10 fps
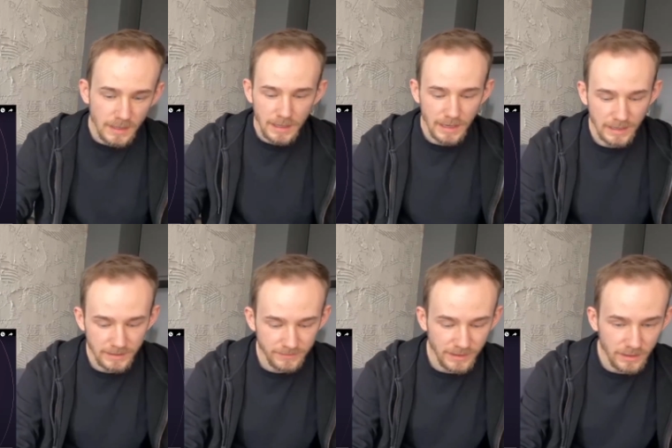And
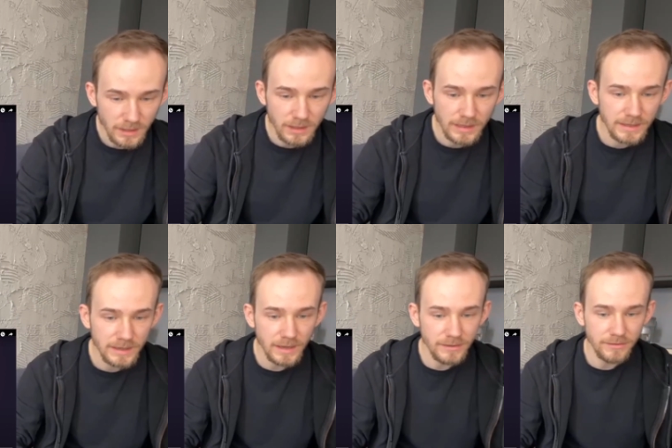if there are any
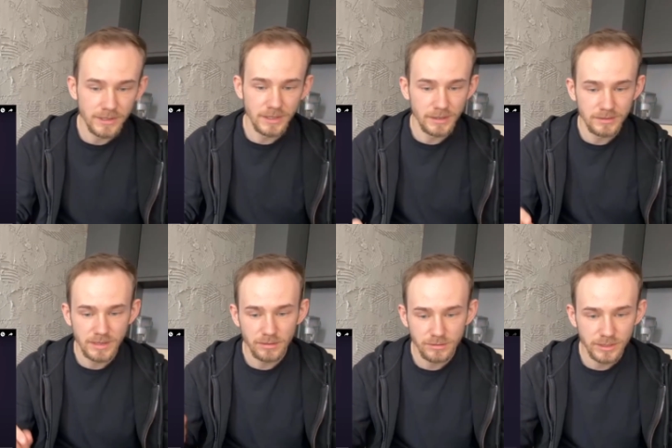other videos,
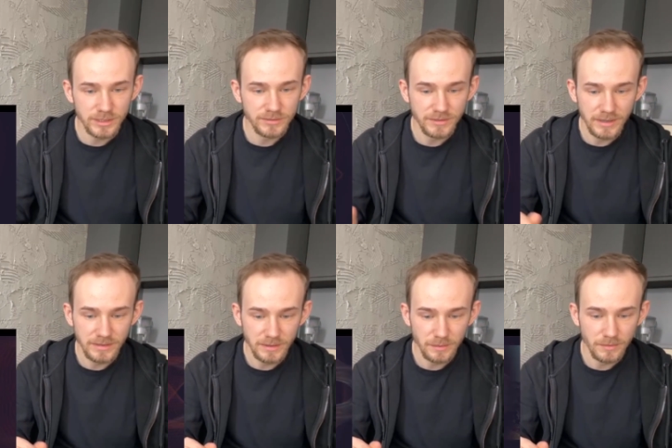I'll try to find
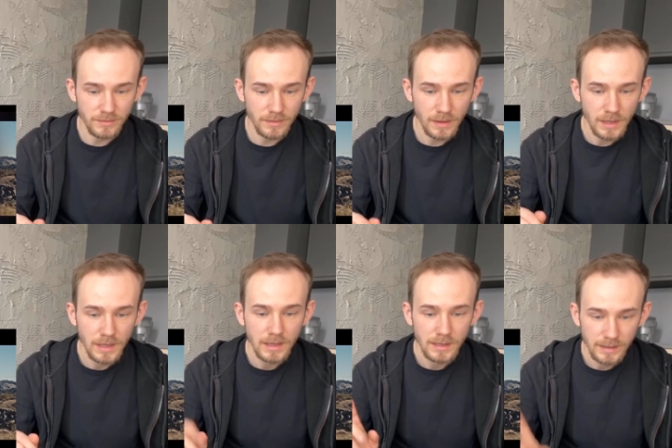them
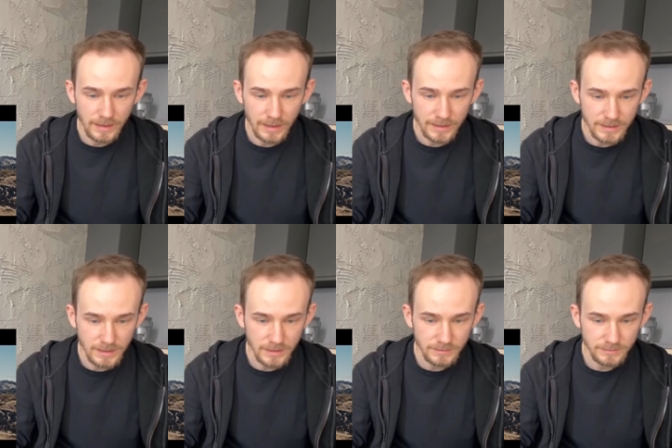later.